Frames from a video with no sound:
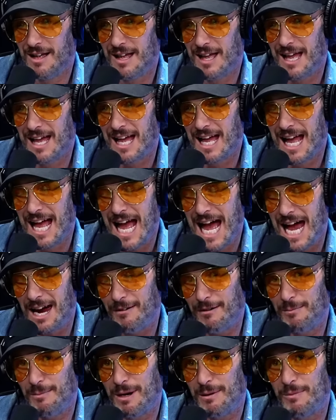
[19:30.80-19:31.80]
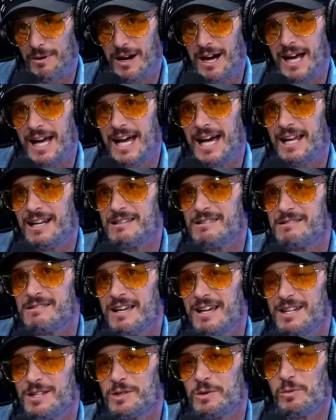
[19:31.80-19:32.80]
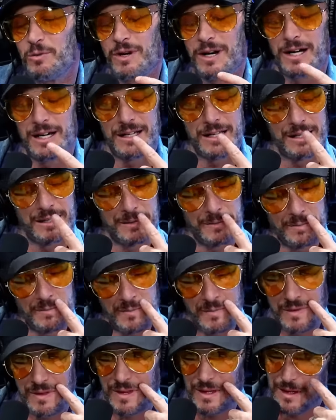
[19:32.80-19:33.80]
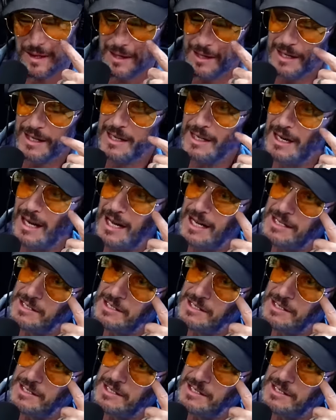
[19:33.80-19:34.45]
Yeah, yeah. I remember I had a station wagon in high